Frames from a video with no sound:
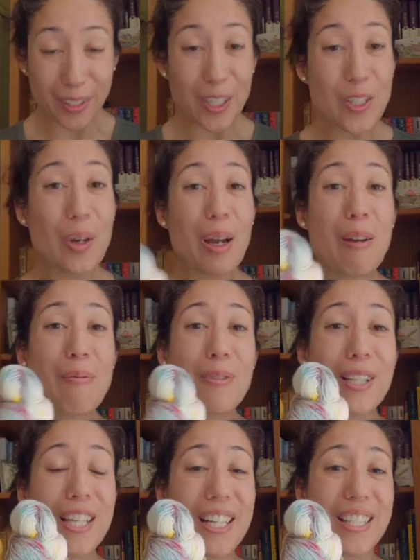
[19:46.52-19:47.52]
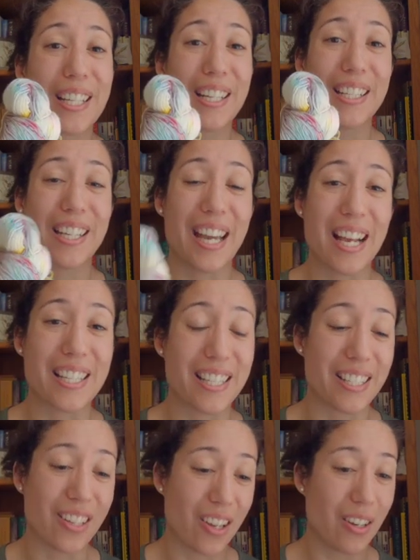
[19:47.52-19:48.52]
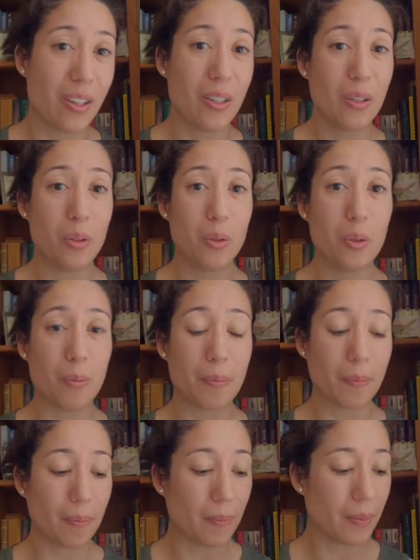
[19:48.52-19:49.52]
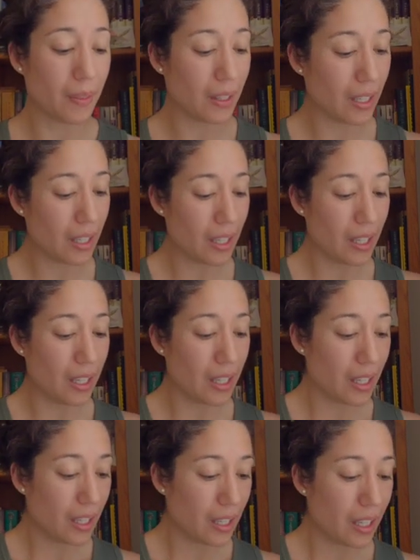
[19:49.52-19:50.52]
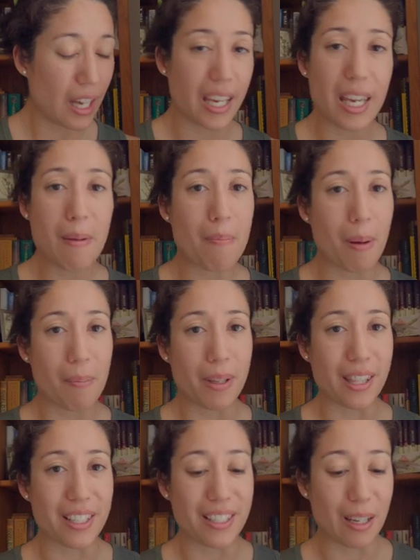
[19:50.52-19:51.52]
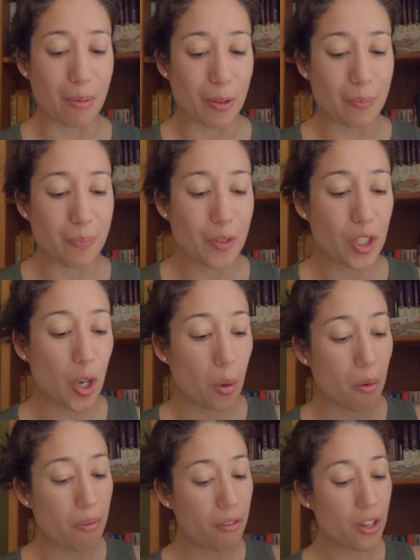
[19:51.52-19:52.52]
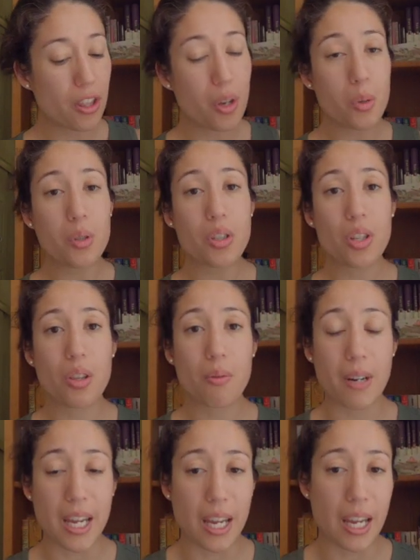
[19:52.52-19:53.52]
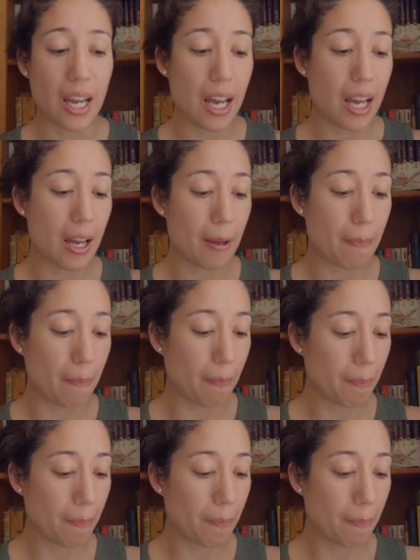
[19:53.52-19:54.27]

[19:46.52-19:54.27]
So I'm really excited to cast these on. Woo. I keep bumping this table. So for those 3, I